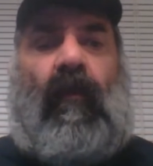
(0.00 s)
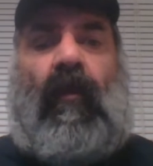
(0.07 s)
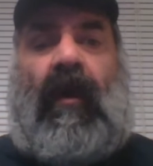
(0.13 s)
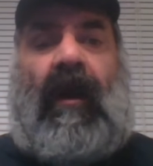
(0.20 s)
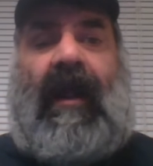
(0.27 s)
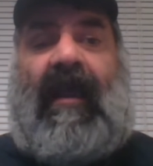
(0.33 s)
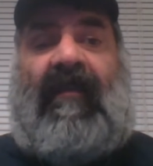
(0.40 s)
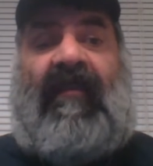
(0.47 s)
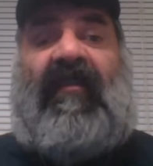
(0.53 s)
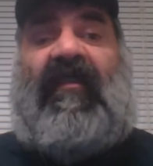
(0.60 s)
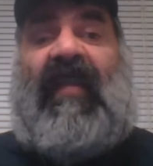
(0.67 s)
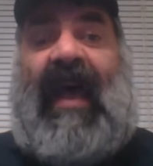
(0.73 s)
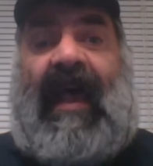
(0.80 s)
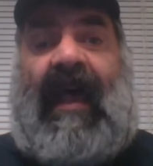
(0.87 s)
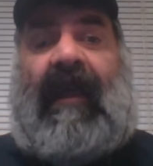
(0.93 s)
the word
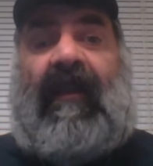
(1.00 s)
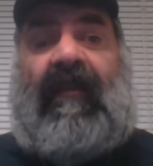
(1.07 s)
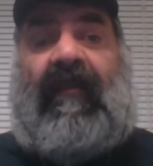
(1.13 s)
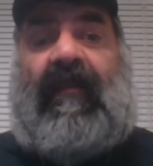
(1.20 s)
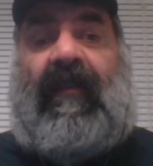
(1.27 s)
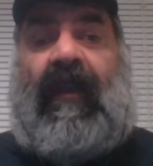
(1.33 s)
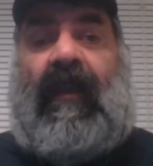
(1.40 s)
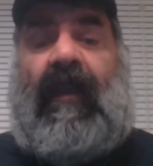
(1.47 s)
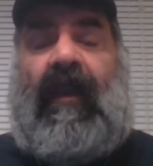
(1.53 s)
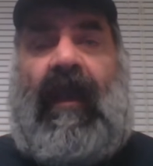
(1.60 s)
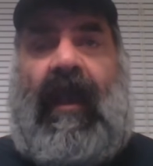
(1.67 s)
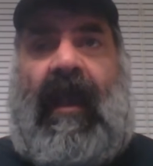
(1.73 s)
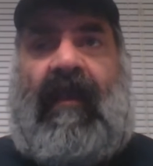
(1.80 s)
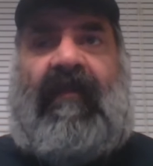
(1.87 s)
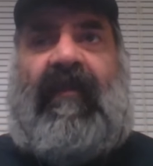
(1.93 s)
segs,
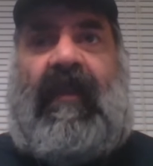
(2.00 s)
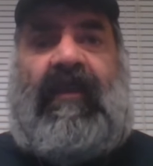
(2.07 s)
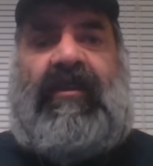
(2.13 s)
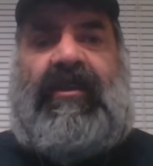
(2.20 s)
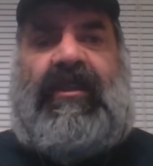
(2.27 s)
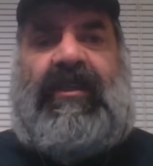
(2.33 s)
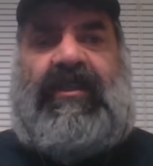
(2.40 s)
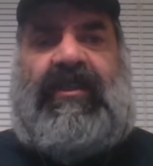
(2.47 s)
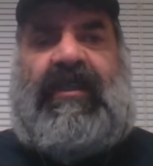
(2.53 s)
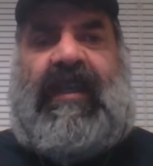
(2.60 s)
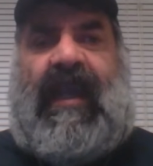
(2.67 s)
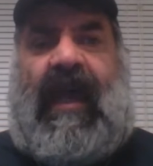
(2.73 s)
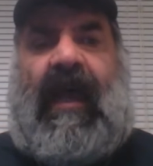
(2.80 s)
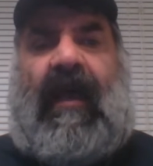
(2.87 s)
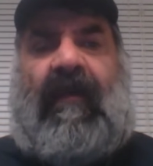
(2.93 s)
S E G
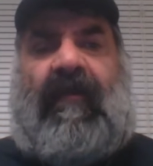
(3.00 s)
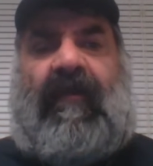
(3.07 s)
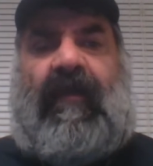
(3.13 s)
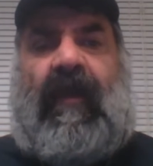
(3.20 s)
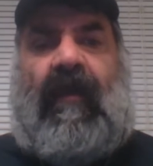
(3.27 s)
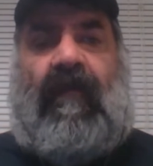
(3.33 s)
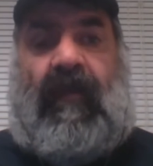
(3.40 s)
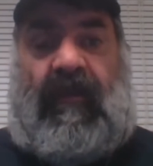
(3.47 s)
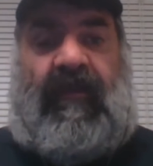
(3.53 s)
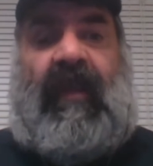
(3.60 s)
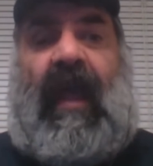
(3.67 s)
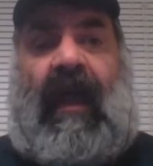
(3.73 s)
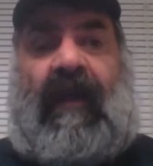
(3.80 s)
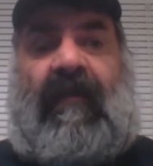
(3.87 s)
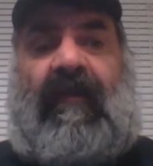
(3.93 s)
G S, for
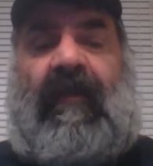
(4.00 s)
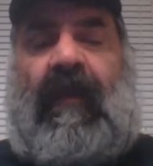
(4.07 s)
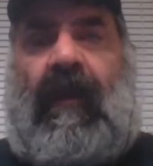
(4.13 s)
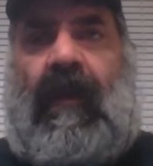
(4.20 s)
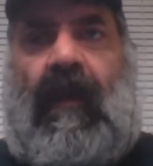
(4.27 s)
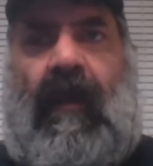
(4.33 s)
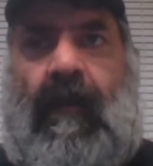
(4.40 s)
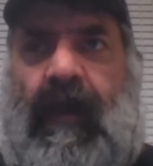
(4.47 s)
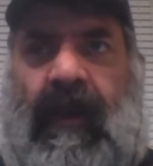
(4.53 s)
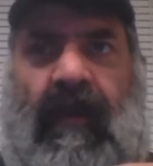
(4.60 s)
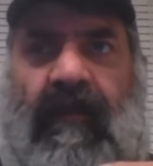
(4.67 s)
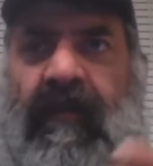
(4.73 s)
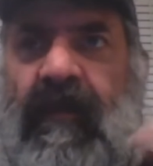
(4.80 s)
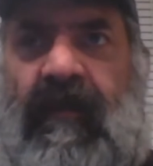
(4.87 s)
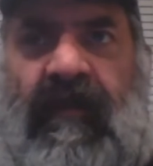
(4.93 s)
sex
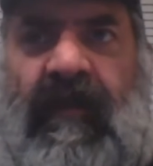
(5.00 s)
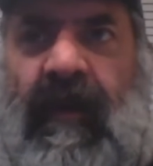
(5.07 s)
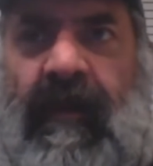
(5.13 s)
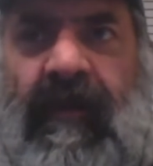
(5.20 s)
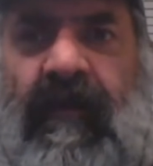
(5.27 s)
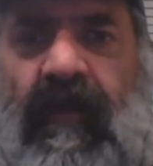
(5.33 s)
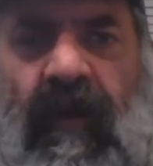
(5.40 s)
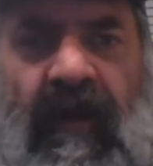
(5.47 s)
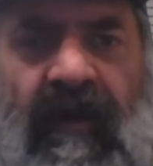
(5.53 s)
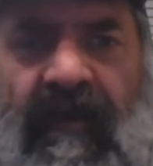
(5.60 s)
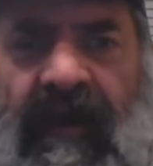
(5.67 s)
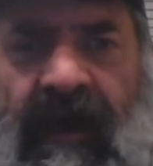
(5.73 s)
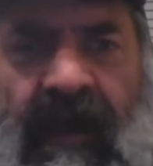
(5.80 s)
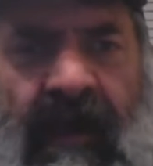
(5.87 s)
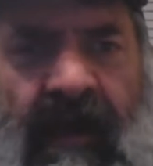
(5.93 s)
because there's some sort
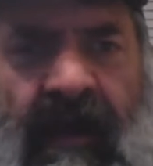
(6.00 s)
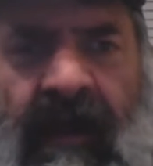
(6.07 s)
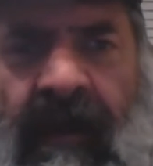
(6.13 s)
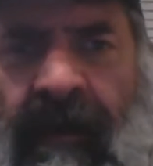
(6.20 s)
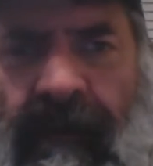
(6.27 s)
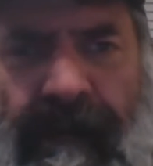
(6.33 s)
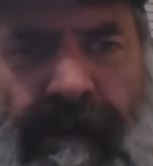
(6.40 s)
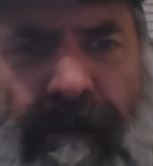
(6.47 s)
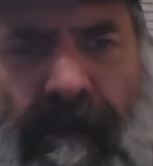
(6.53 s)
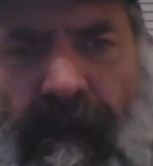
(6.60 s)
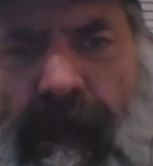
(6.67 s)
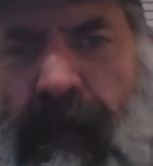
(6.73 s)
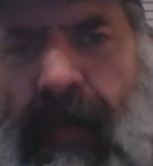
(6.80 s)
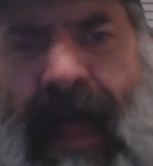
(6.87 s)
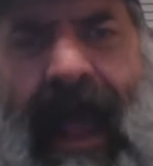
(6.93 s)
of
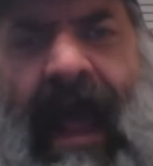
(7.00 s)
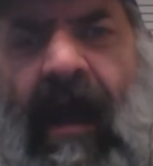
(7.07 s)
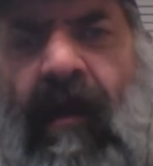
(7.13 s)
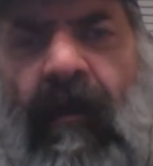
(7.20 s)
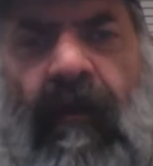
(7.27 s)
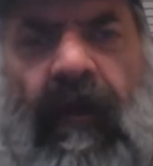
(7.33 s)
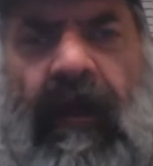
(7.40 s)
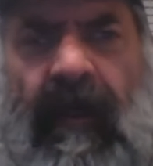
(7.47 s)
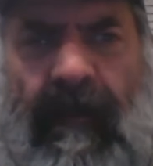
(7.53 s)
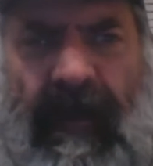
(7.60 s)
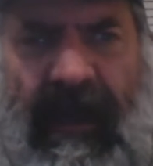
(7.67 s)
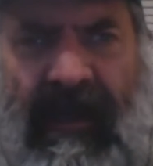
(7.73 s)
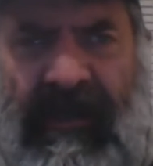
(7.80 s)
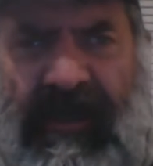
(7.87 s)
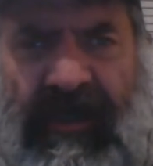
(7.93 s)

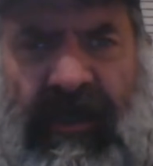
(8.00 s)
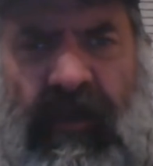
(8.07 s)
algorithm that is